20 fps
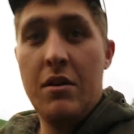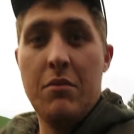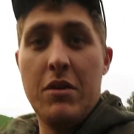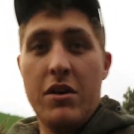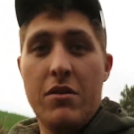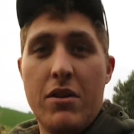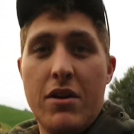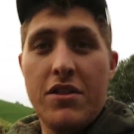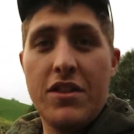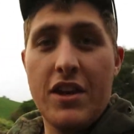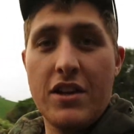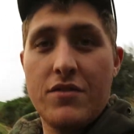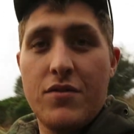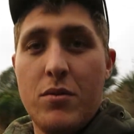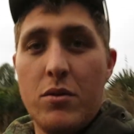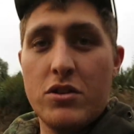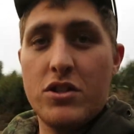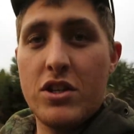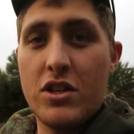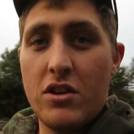But anyway, thanks
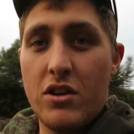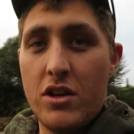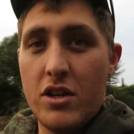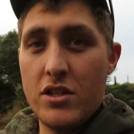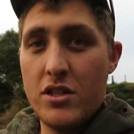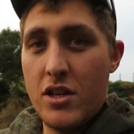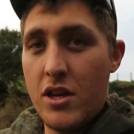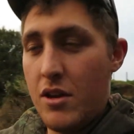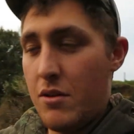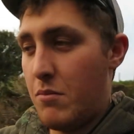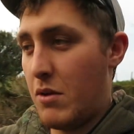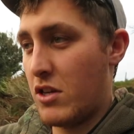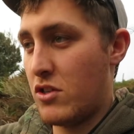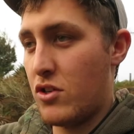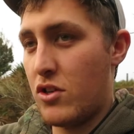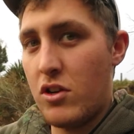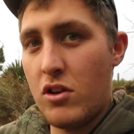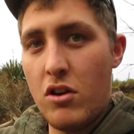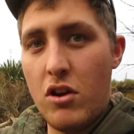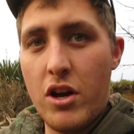for watching guys. Make
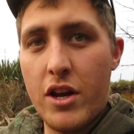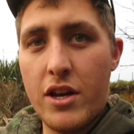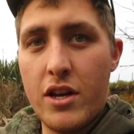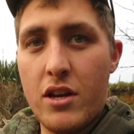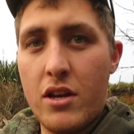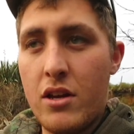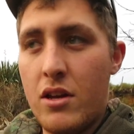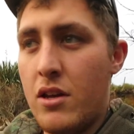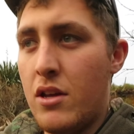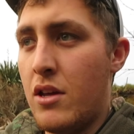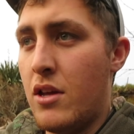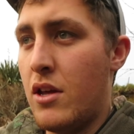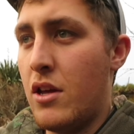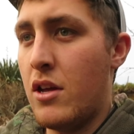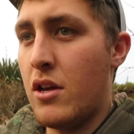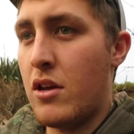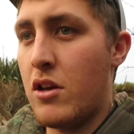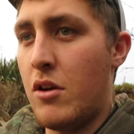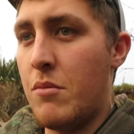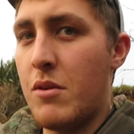sure you like,
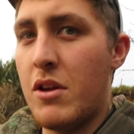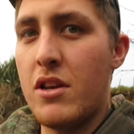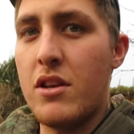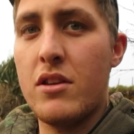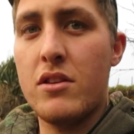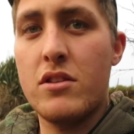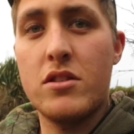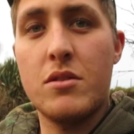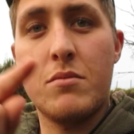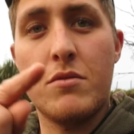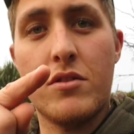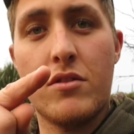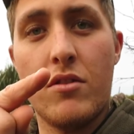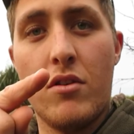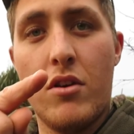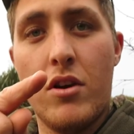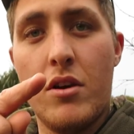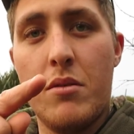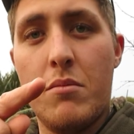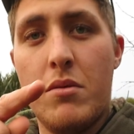comment,
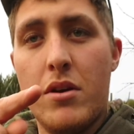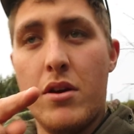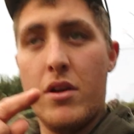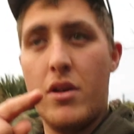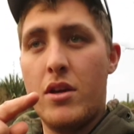subscribe,